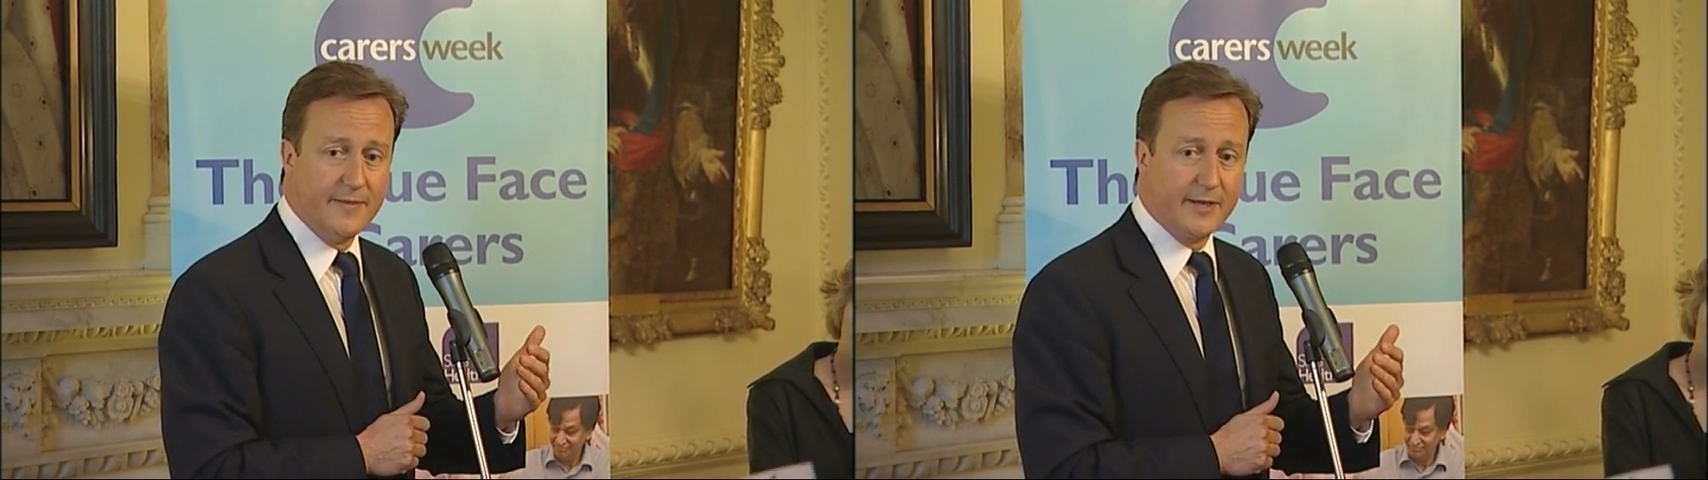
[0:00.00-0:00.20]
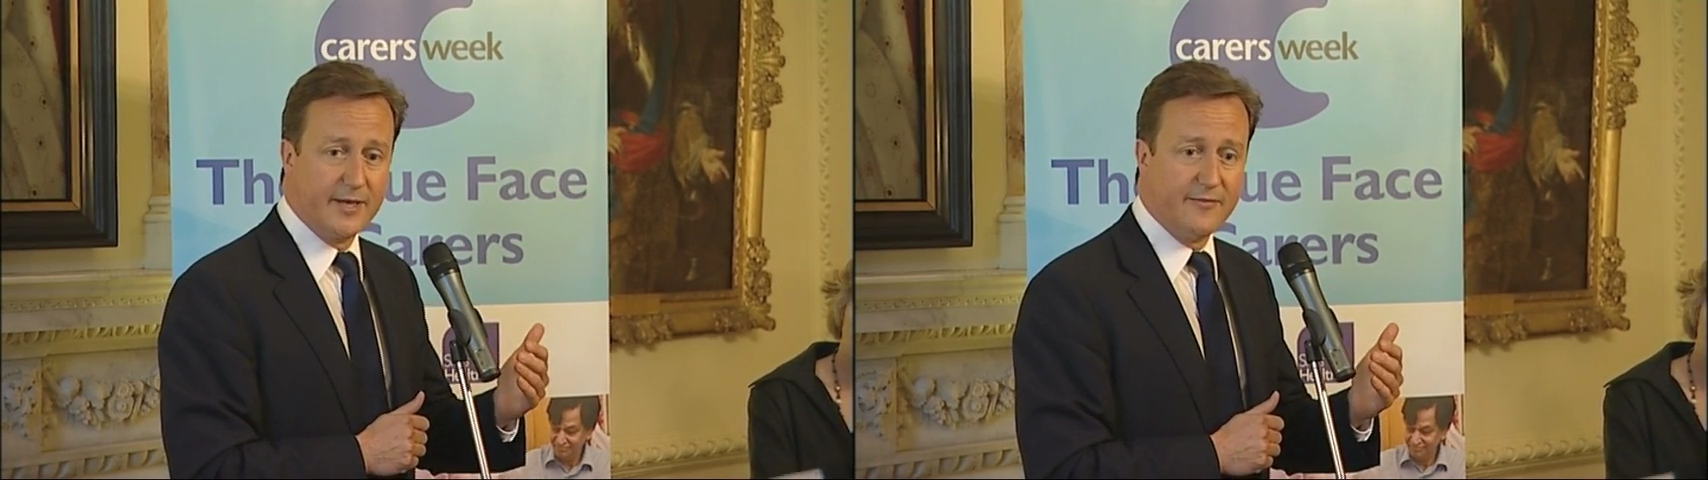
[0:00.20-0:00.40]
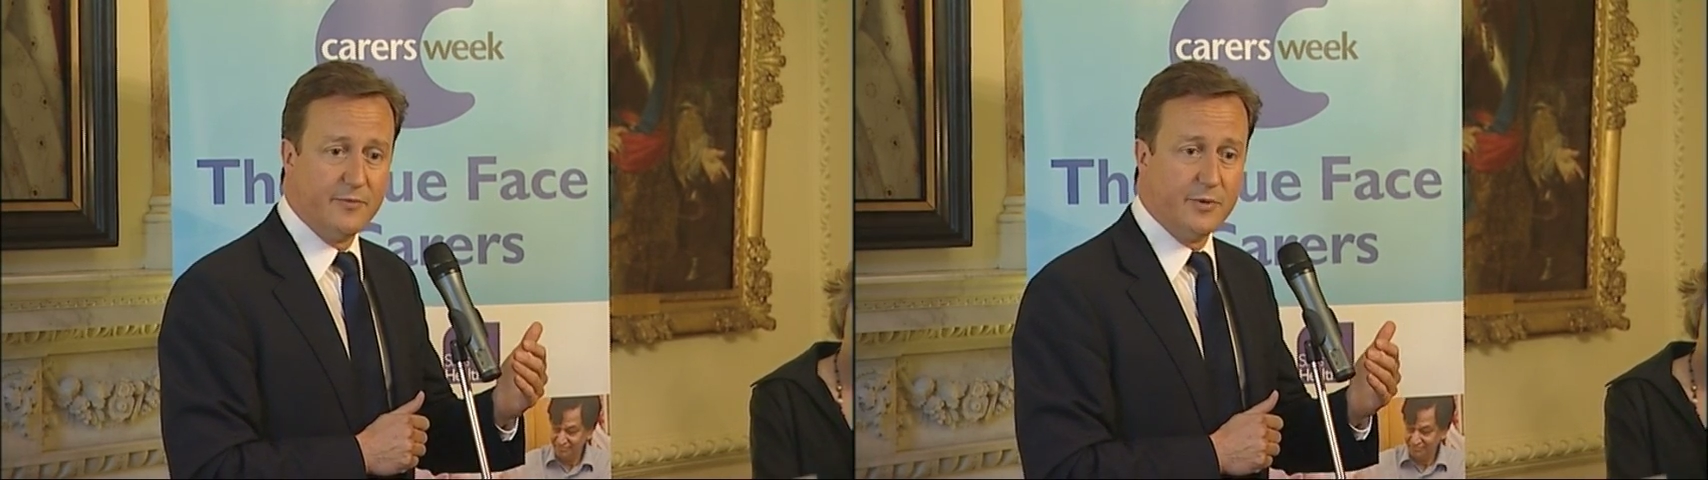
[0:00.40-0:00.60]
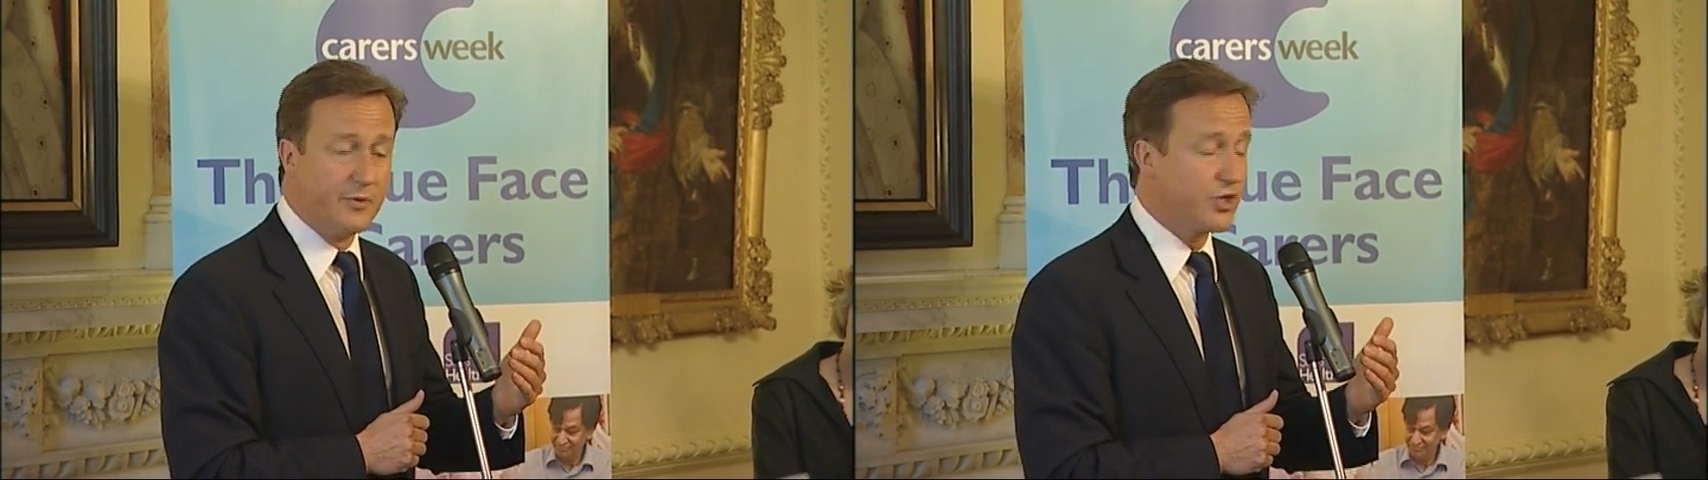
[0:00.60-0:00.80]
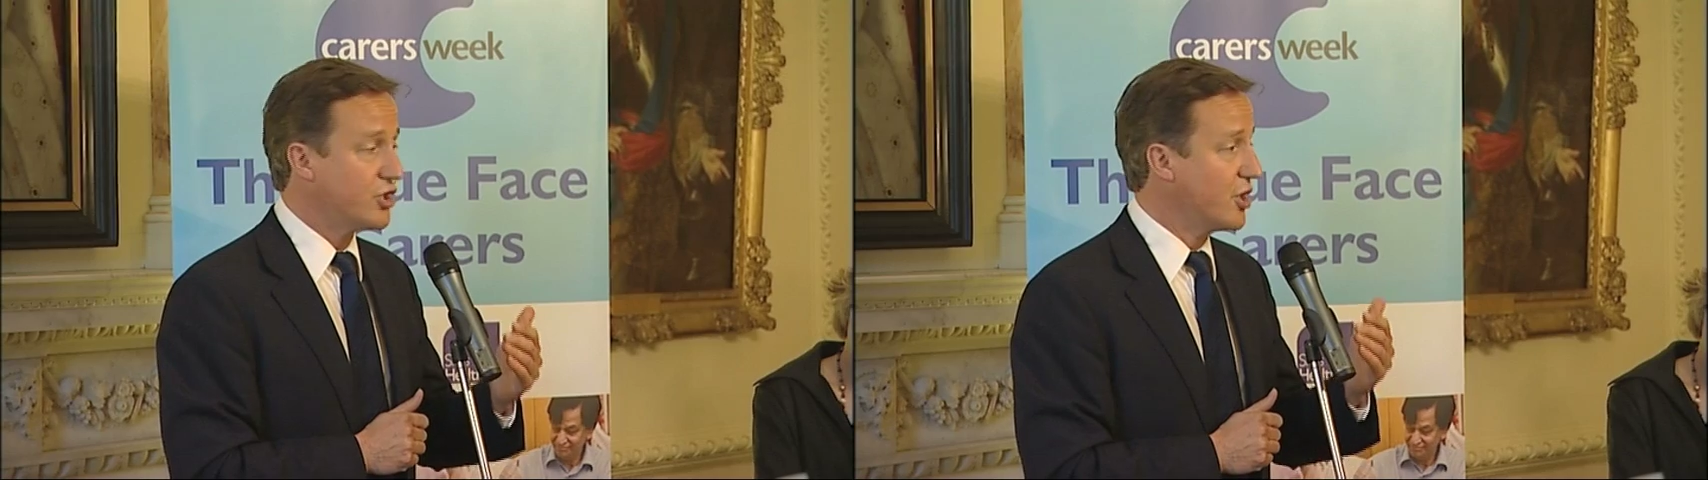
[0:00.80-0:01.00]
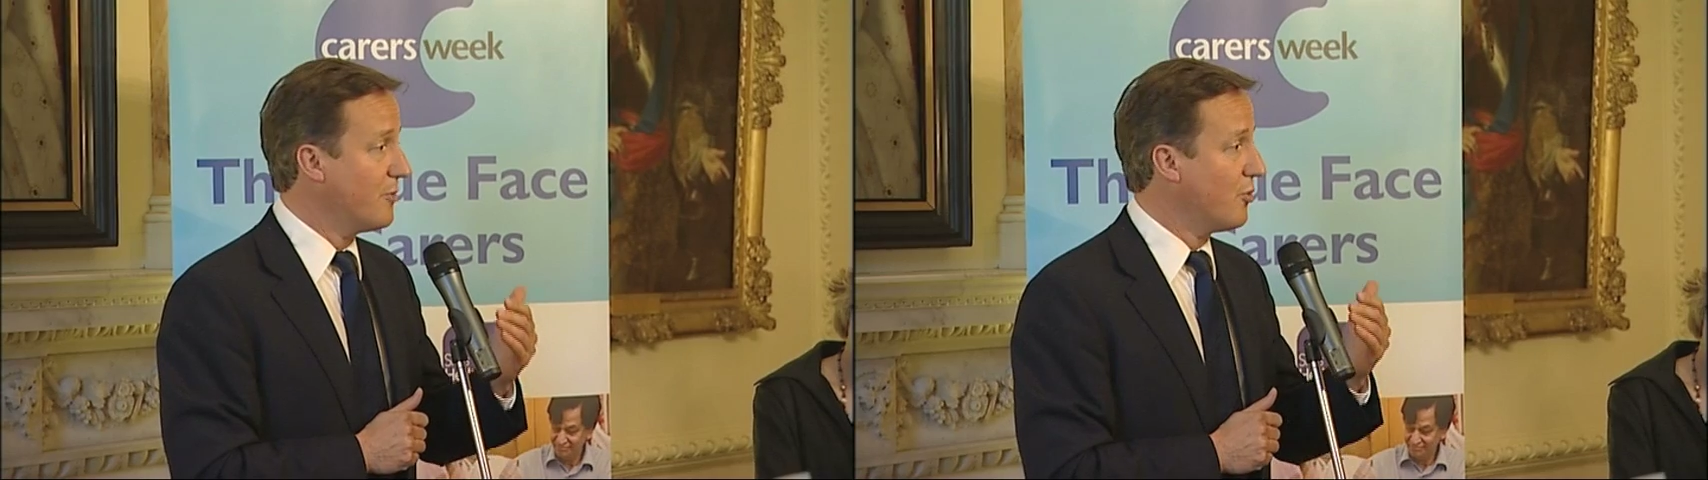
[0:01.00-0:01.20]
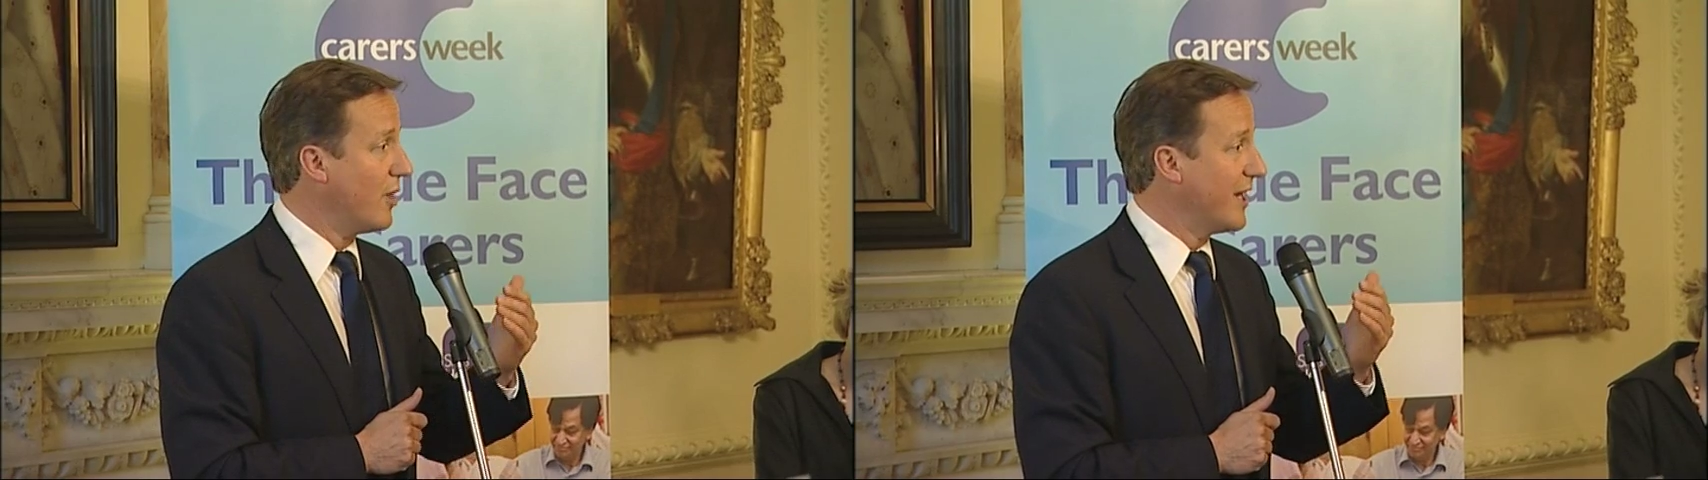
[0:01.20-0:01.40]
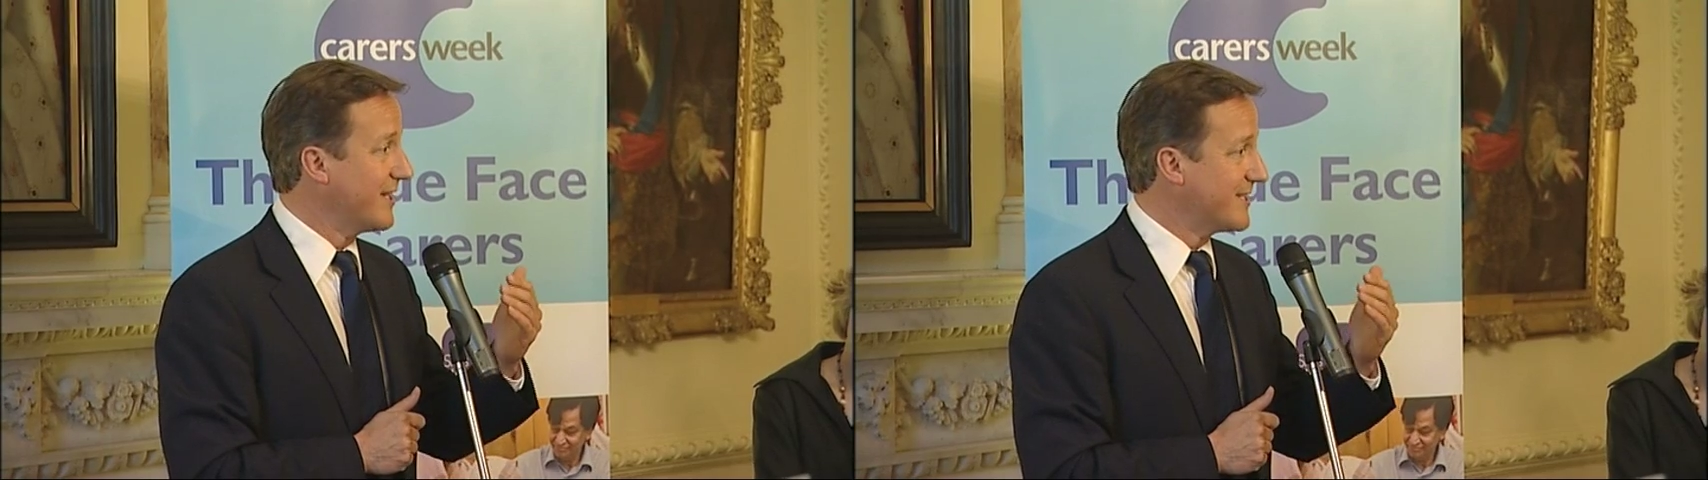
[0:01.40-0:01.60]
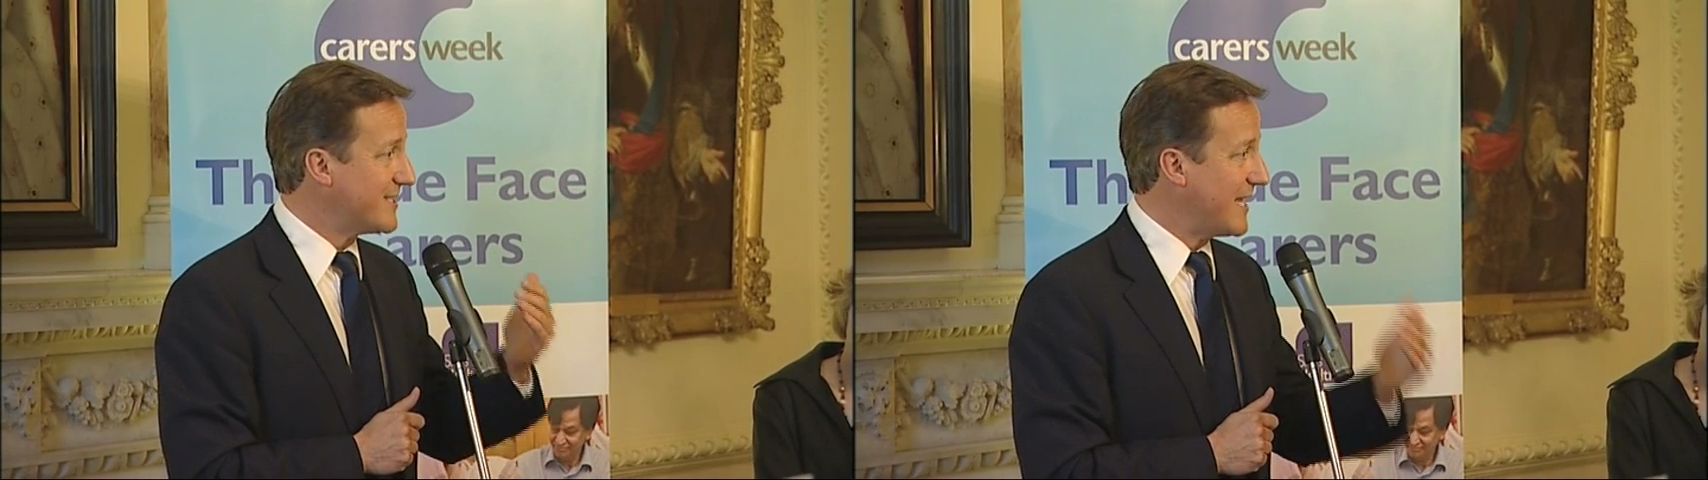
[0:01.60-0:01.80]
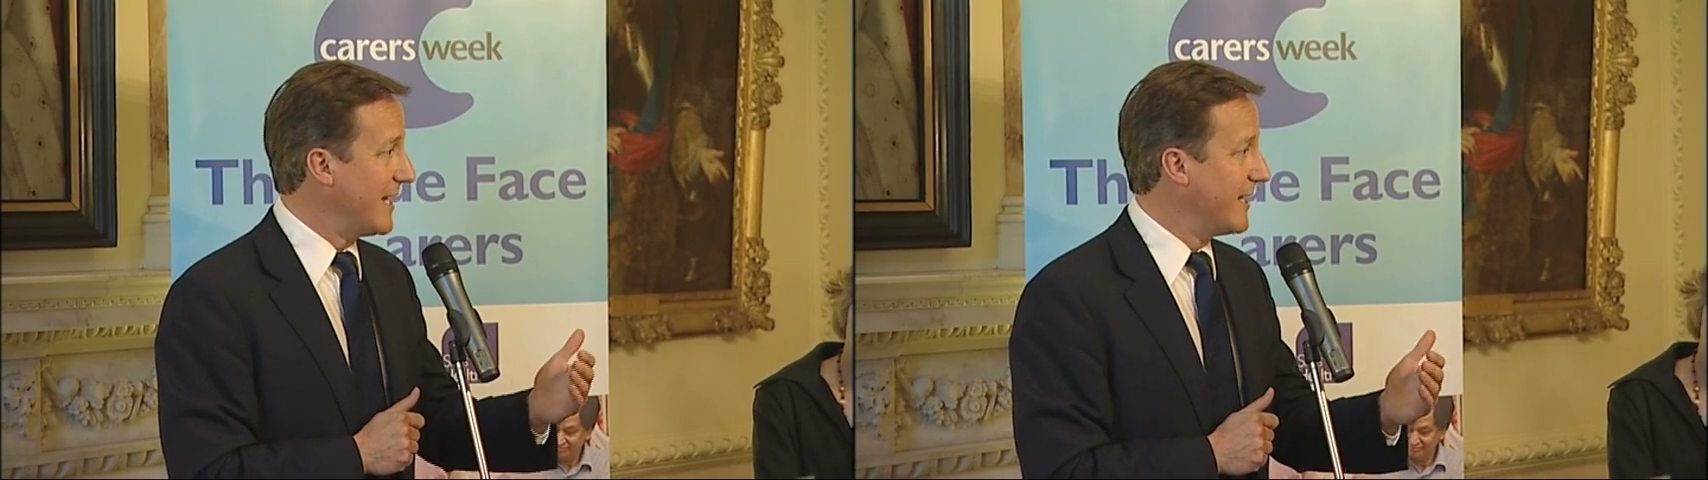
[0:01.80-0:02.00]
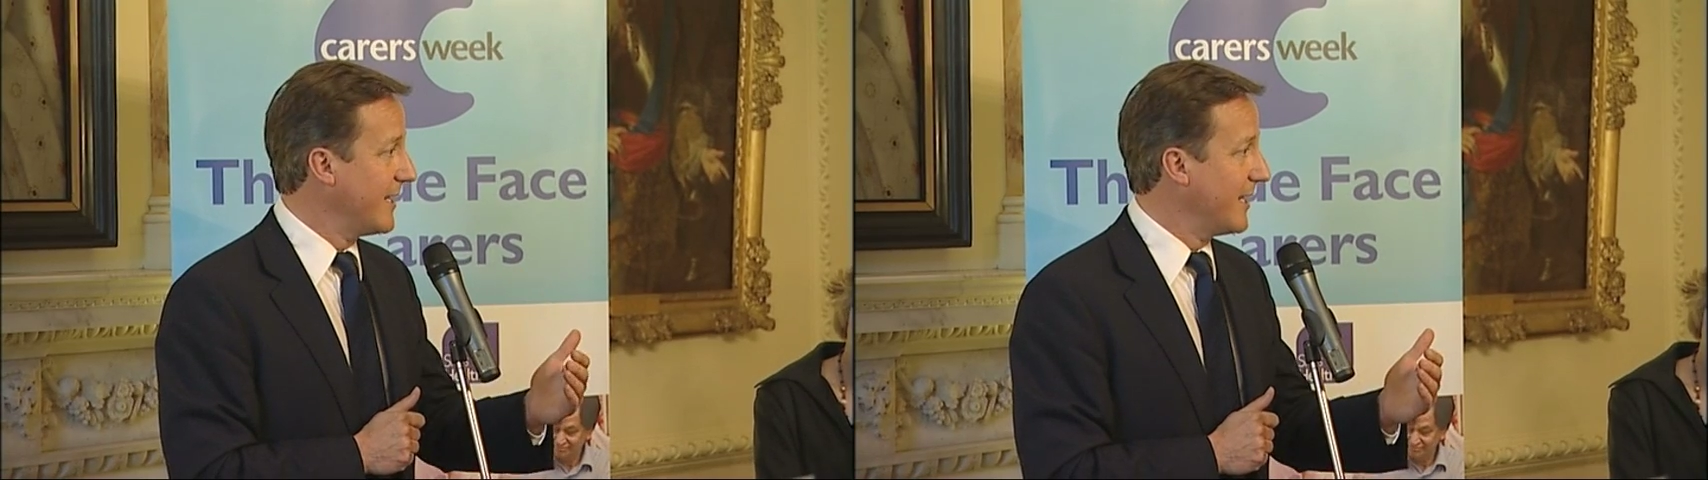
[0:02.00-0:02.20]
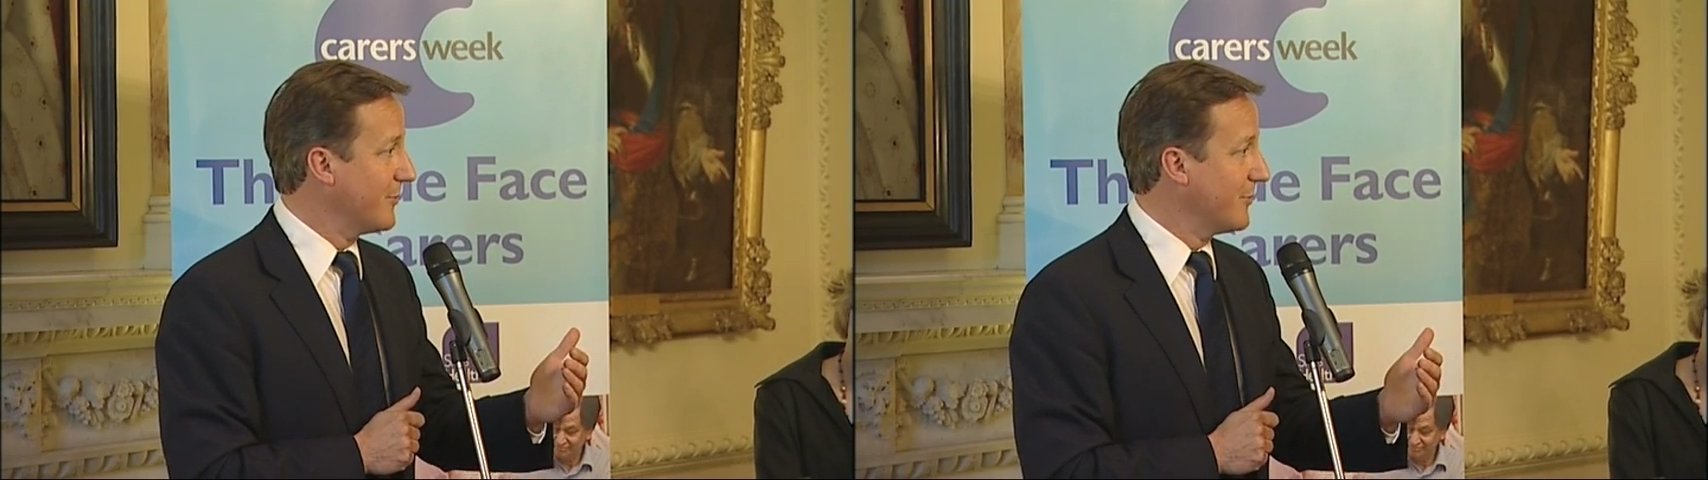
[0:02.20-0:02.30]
The government must show more understanding.